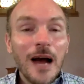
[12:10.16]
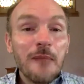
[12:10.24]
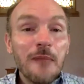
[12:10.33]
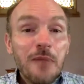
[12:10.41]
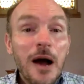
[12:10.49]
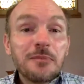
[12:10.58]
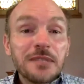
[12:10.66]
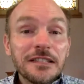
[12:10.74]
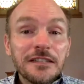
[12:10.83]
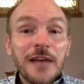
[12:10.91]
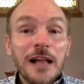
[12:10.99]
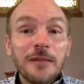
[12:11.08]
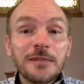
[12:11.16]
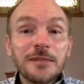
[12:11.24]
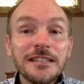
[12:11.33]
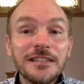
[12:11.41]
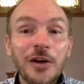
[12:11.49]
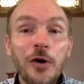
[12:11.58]
Pops had developed
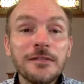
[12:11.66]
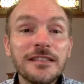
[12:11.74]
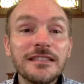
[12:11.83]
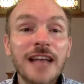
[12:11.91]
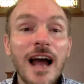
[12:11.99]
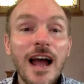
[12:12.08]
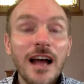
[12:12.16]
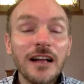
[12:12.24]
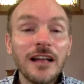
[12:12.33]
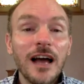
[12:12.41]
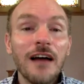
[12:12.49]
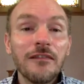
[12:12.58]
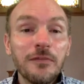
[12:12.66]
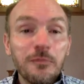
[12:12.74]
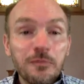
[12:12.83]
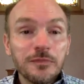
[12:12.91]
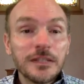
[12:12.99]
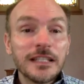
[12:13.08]
his own style of
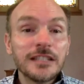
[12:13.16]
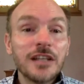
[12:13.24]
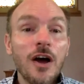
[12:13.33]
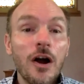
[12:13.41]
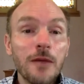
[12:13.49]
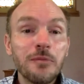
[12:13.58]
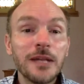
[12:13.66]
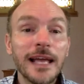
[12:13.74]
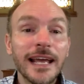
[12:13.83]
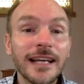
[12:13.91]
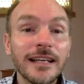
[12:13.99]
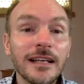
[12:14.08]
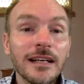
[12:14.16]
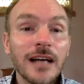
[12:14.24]
guitar playing,